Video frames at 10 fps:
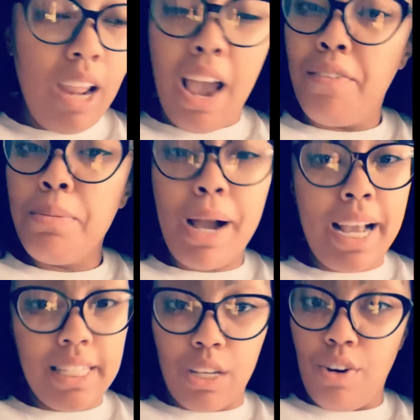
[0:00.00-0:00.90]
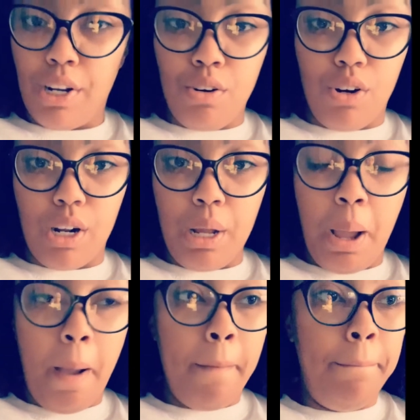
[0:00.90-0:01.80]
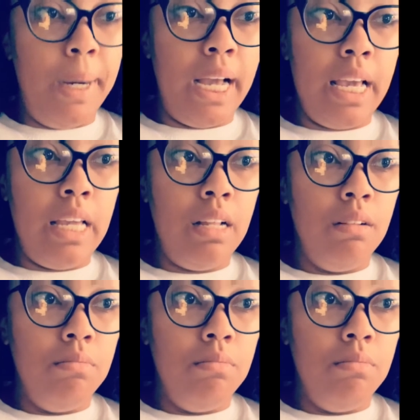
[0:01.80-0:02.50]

Everybody has a credit card, but